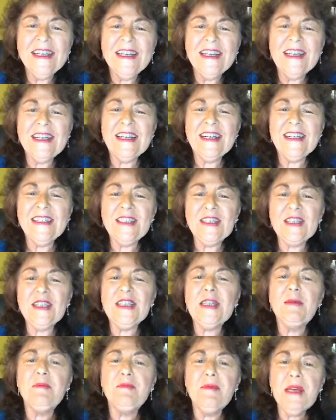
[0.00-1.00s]
to
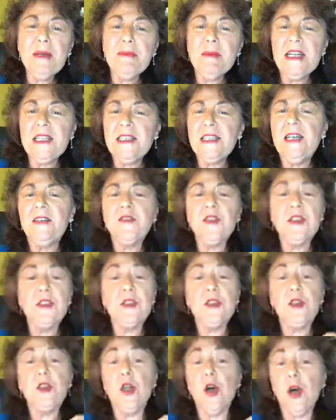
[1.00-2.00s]
commit myself to
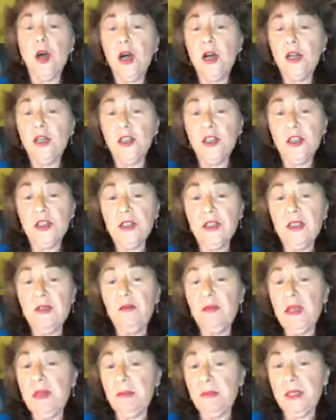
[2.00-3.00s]
large
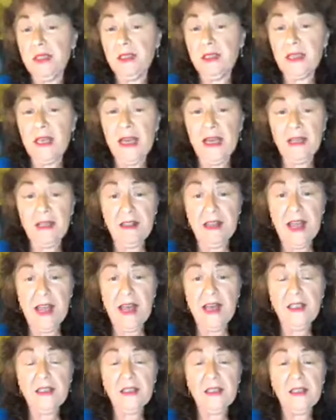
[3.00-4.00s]
commitments like
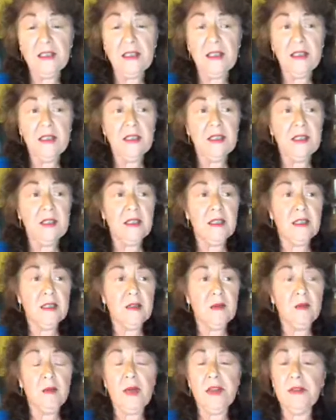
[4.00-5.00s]
that,
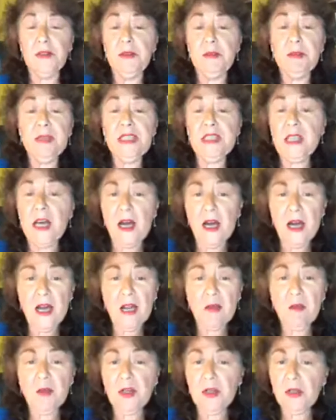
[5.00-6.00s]
whether it be
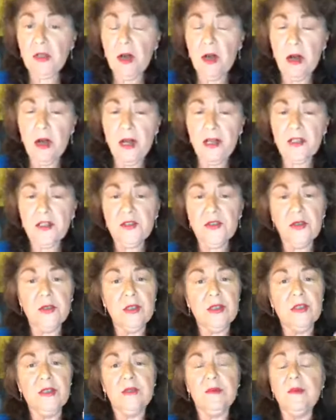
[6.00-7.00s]
time or cost
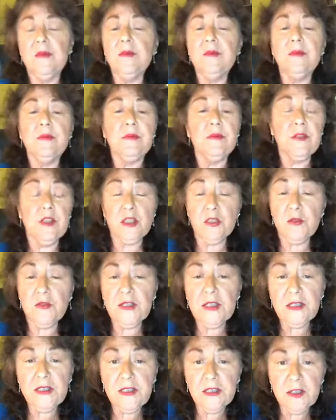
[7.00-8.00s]
or just
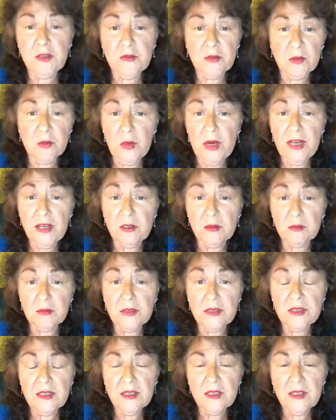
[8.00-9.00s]
feeling overwhelmed.